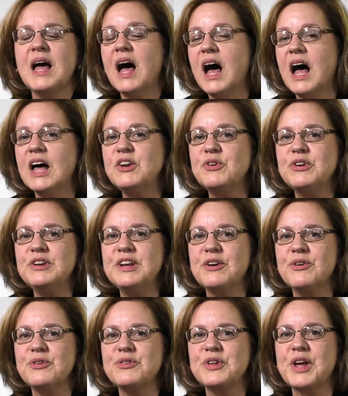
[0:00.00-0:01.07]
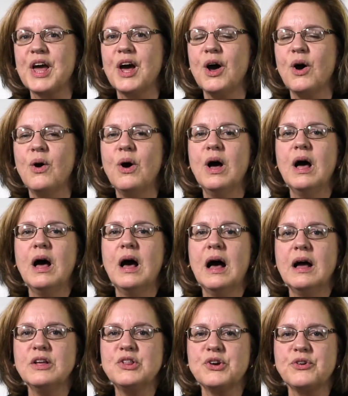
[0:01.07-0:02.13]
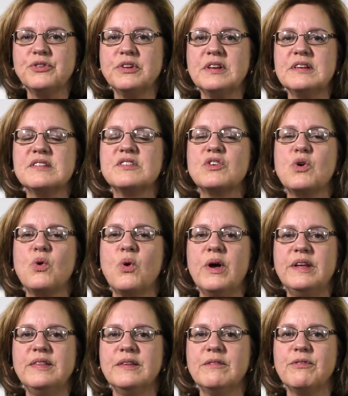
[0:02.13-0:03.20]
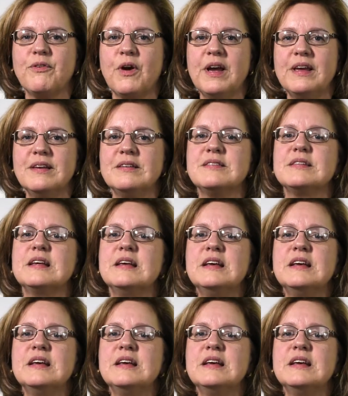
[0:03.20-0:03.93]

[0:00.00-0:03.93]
100 years ago, a journalist coined the phrase